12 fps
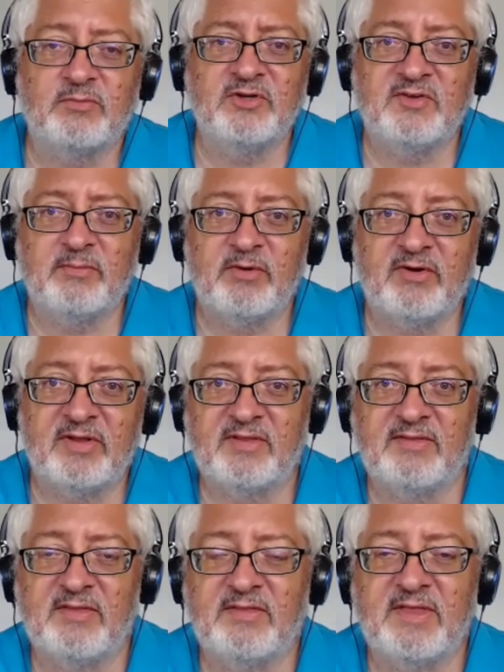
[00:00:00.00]
principle
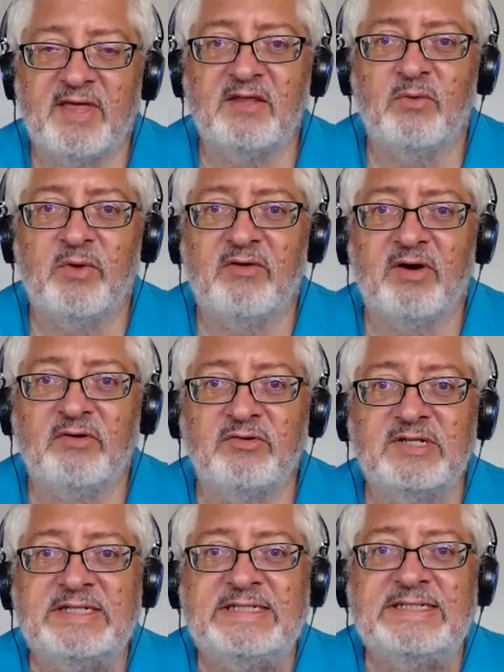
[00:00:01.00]
rather than the other way around.
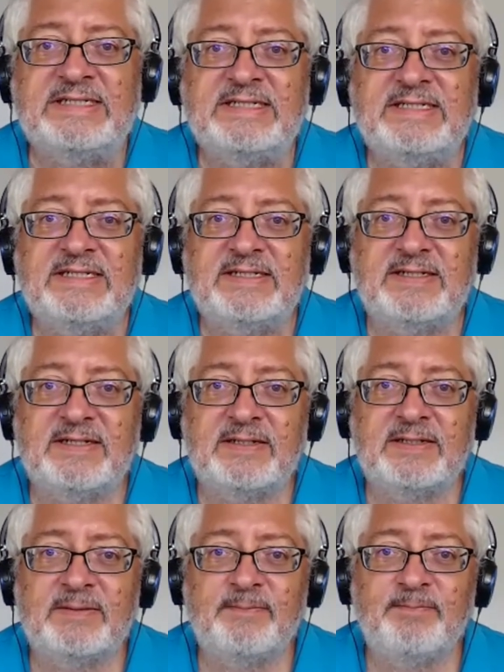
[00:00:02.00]

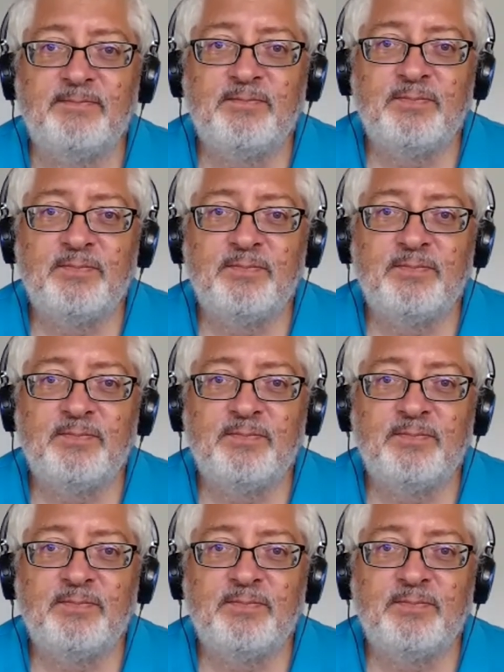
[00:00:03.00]
Um,